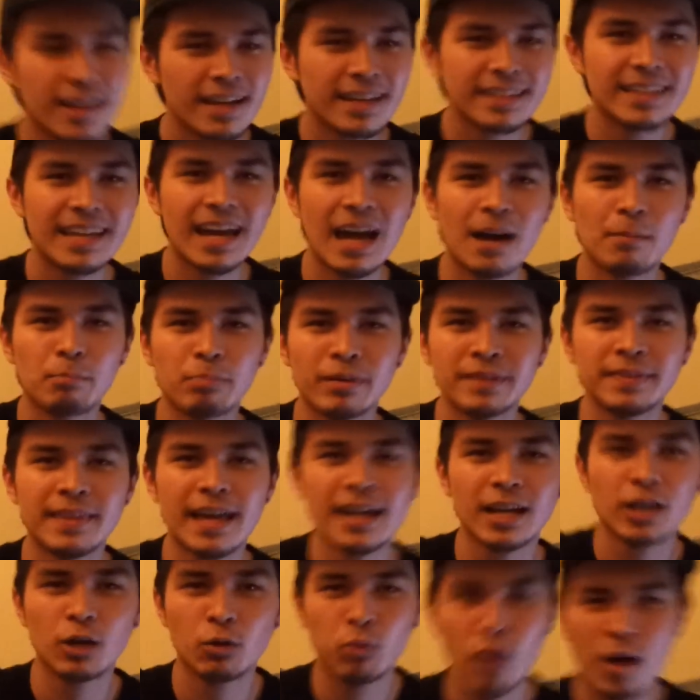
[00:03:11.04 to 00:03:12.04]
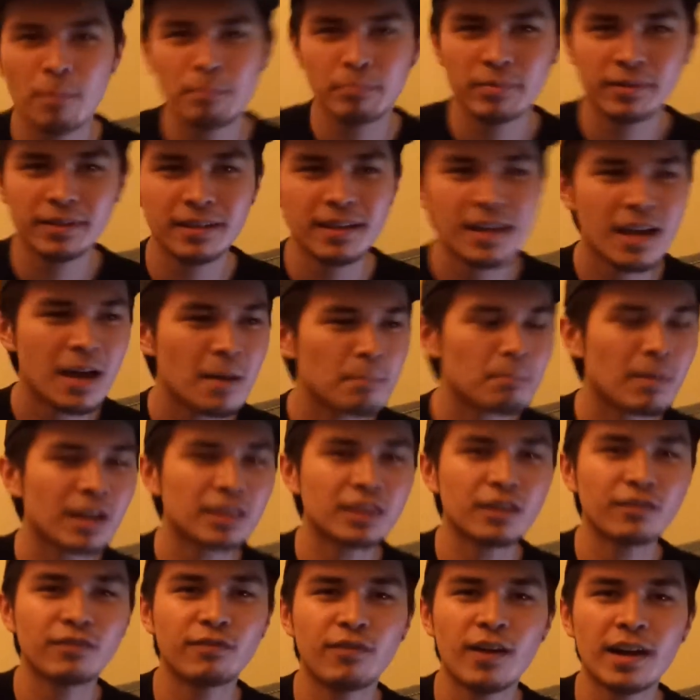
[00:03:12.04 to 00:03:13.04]
Yeah, I bring that cropping,
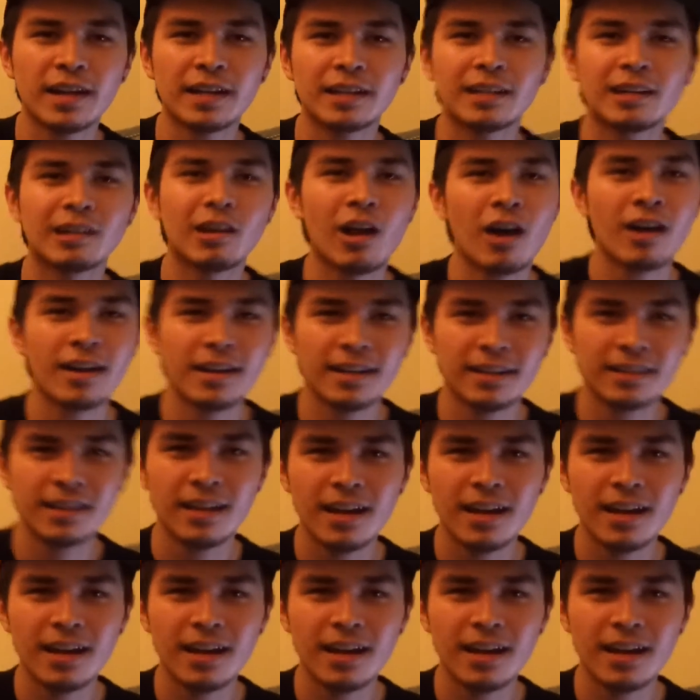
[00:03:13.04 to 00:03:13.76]
motherfucking lotting.